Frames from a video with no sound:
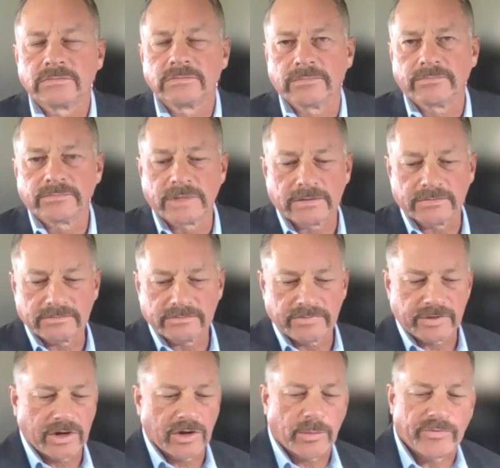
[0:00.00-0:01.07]
No, that
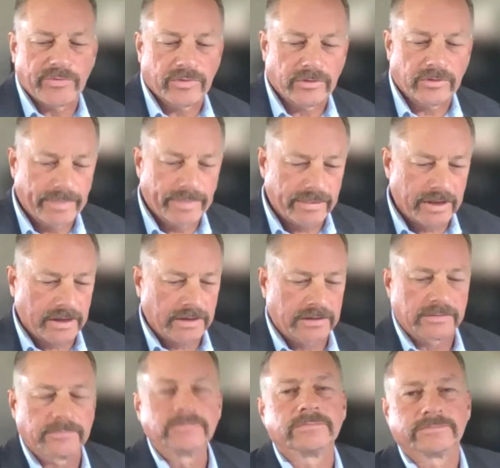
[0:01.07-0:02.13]
very helpful. Mm-hmm. Thank you.